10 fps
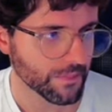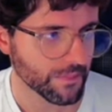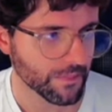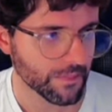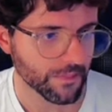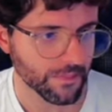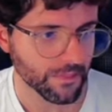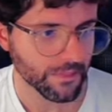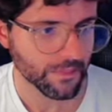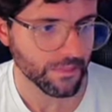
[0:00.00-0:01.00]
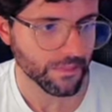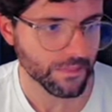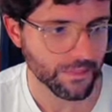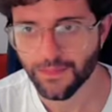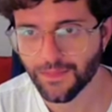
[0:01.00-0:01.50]

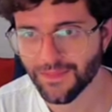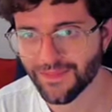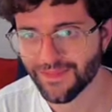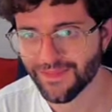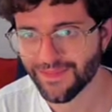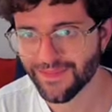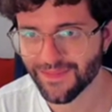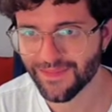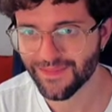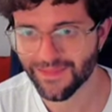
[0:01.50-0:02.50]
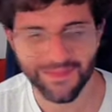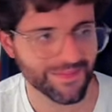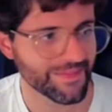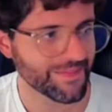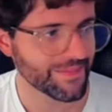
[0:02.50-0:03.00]

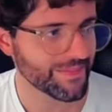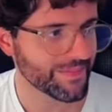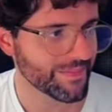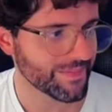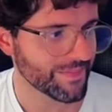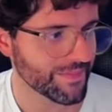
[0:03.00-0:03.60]
This person isn't speaking.